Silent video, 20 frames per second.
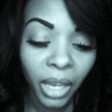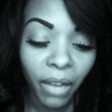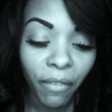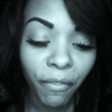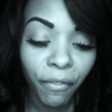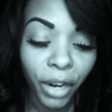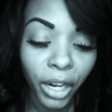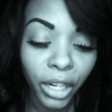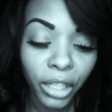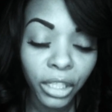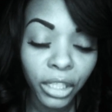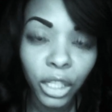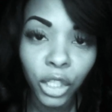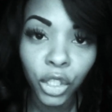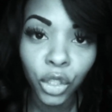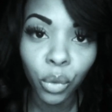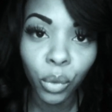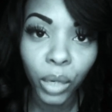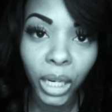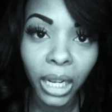Verse
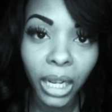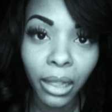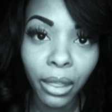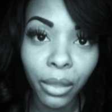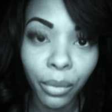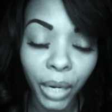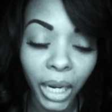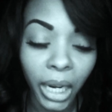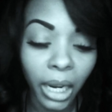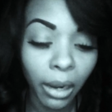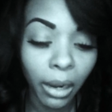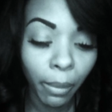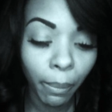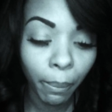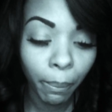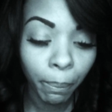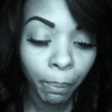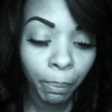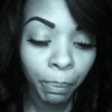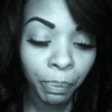23.
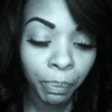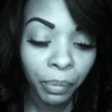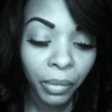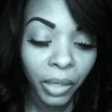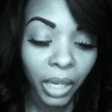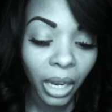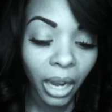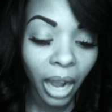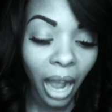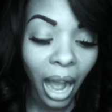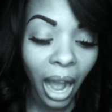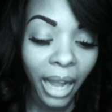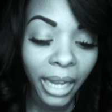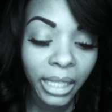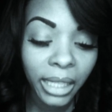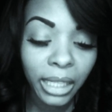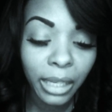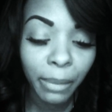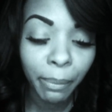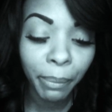
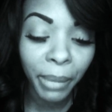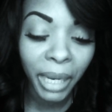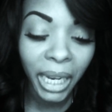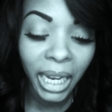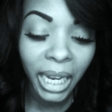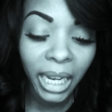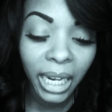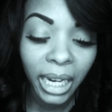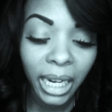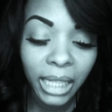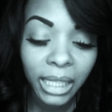Kind to men,